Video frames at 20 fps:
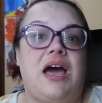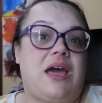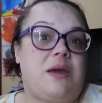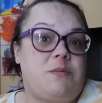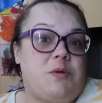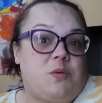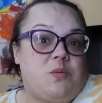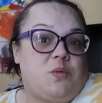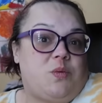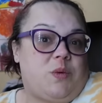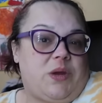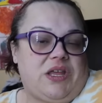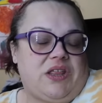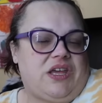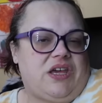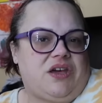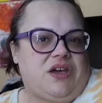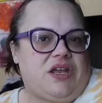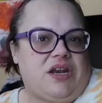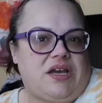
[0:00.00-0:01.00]
I'm
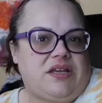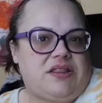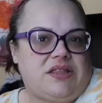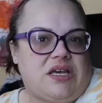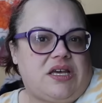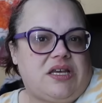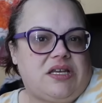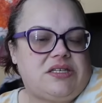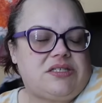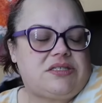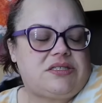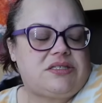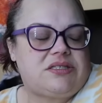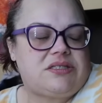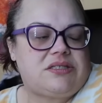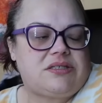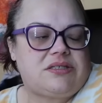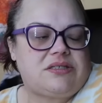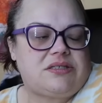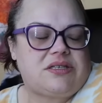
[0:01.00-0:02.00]
really good at this.
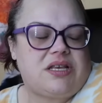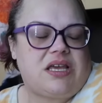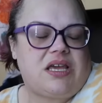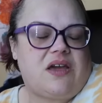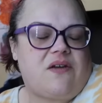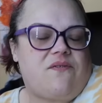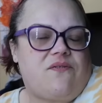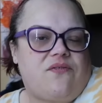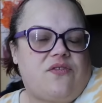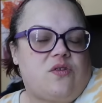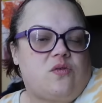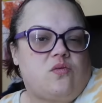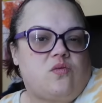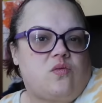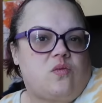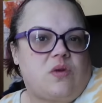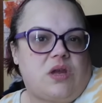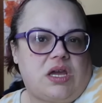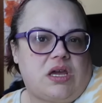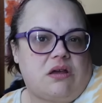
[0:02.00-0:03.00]
Like for
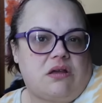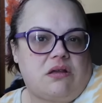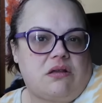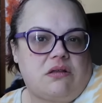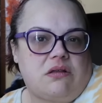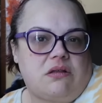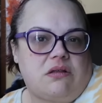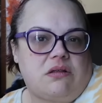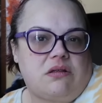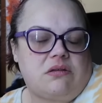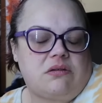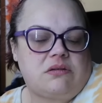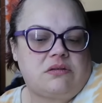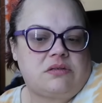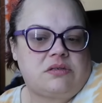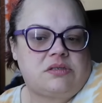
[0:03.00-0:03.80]
real.